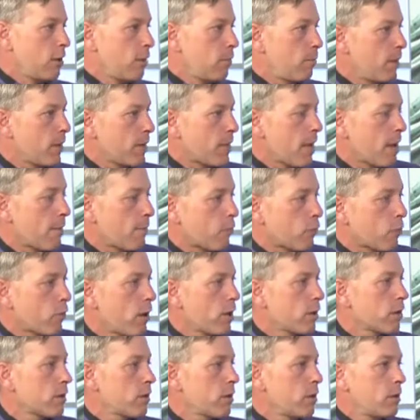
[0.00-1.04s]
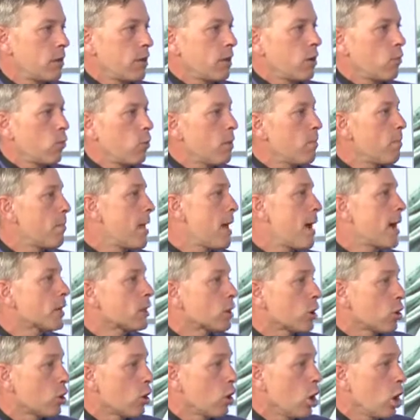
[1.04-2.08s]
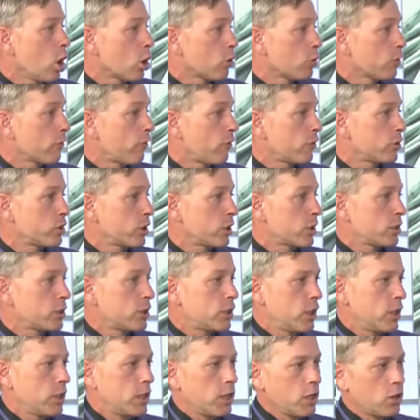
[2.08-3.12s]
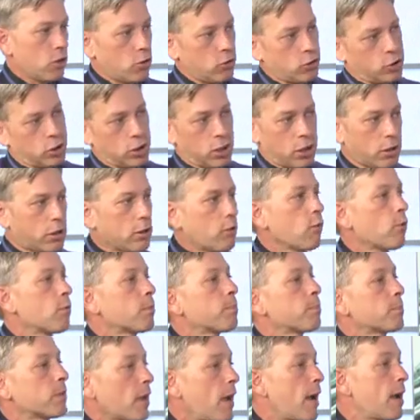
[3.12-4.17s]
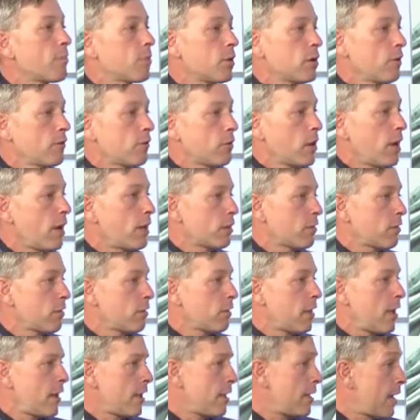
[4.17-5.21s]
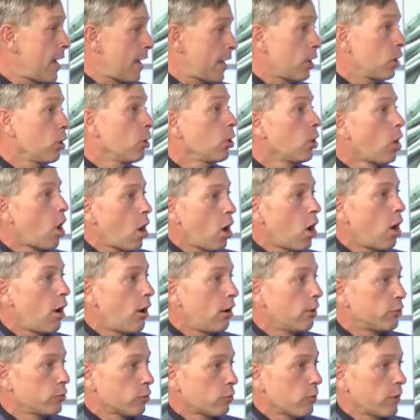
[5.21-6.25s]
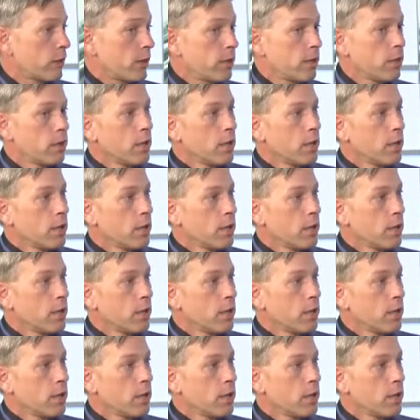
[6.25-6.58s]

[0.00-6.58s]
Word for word: He became president, then he went back to Congress for 16 years. Yes, there were times in his life that he had a law degree,